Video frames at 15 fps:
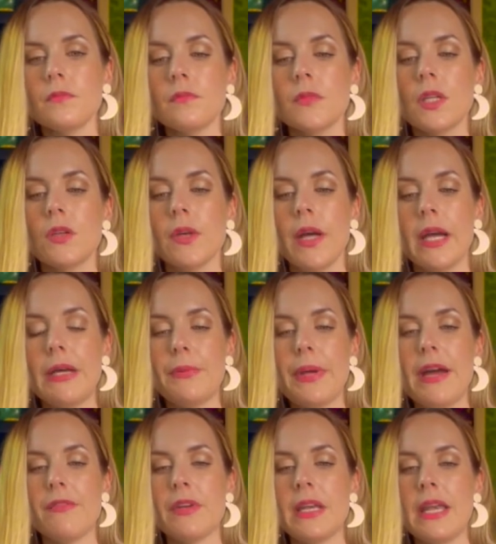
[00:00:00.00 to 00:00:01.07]
Okay, we
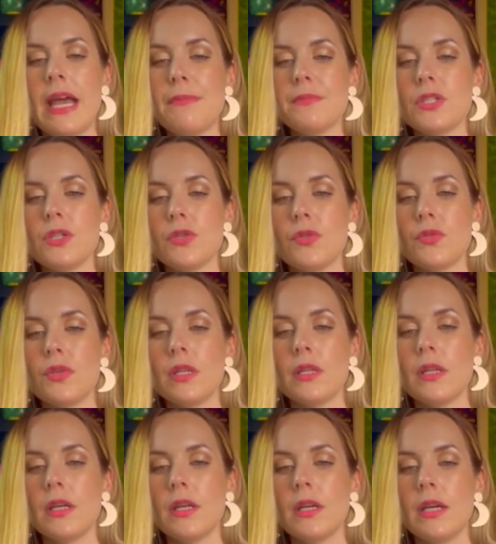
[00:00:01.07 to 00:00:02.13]
have a Neptune
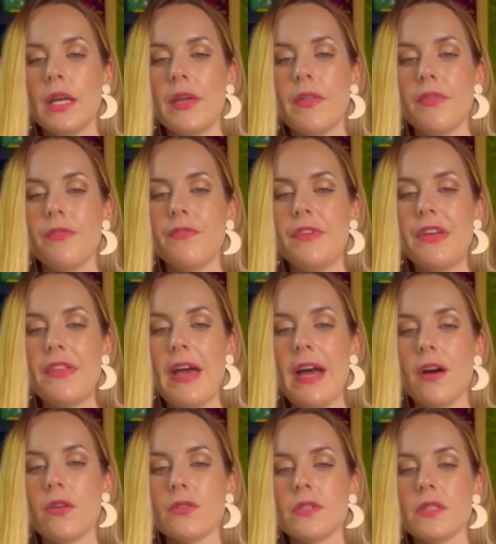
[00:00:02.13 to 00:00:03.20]
in the 5th
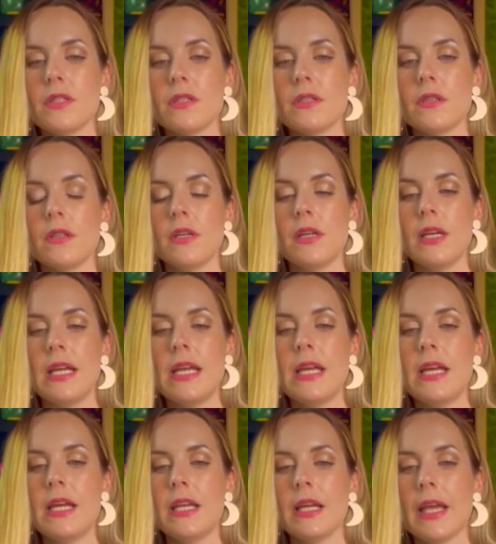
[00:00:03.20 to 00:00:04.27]
house
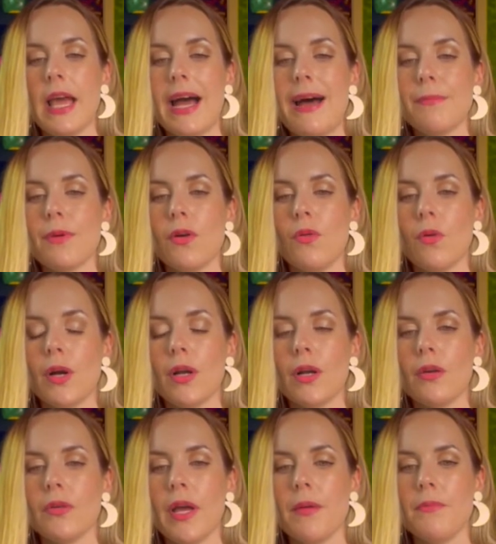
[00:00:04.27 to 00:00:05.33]
in Capricorn.
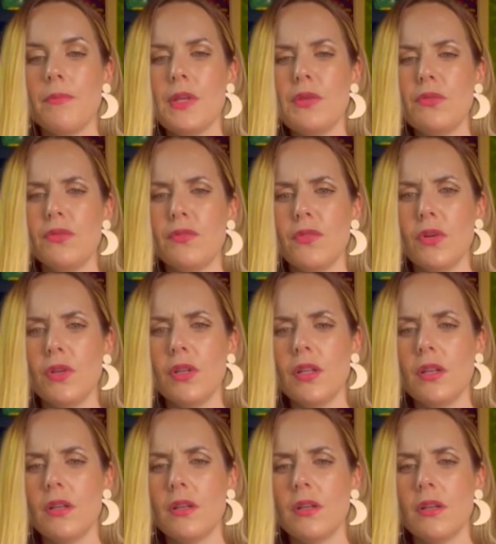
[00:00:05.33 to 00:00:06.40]
Okay,
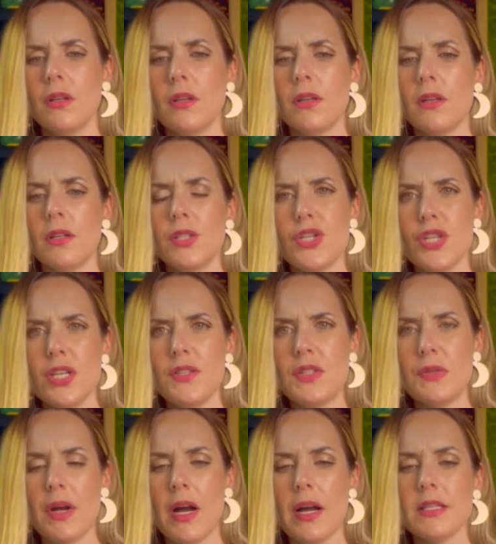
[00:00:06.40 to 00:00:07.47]
beautiful. Geez,
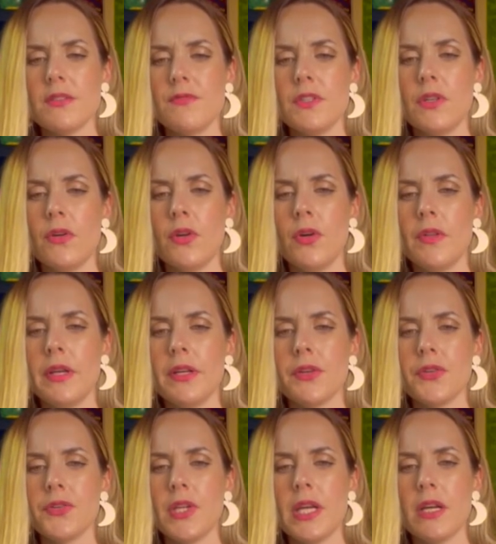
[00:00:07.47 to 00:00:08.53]
you guys, if you don't know that
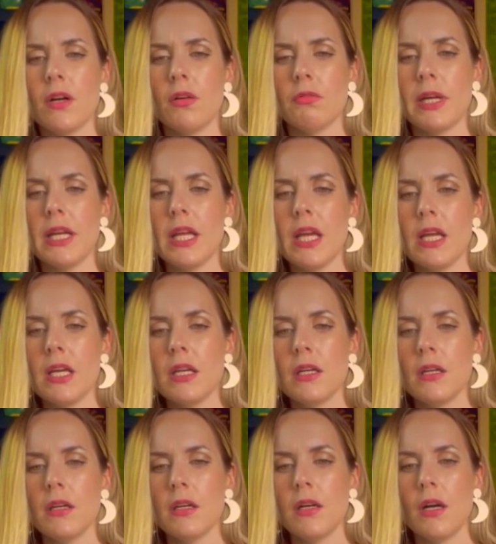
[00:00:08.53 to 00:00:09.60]
you're unique already,
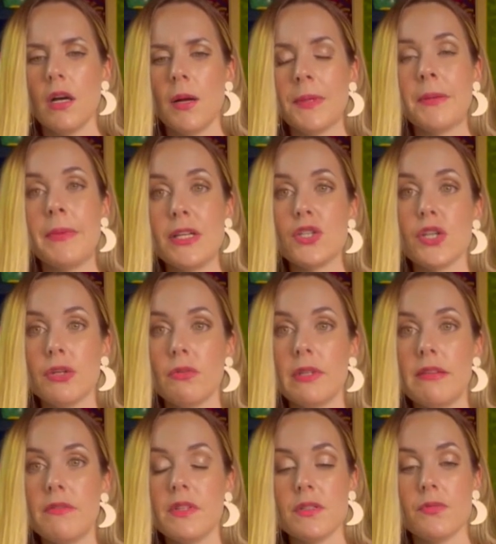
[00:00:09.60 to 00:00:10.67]
I'm going to make sure you
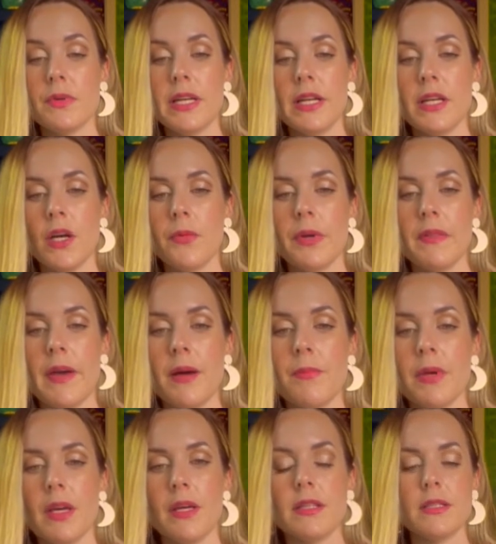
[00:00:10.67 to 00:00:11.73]
leave this reading knowing that,
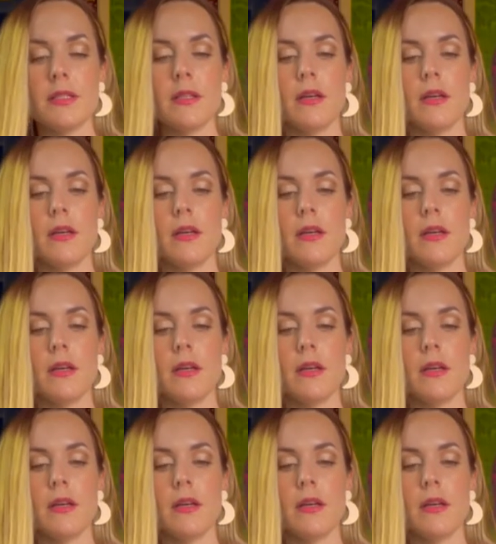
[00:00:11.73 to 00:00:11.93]
because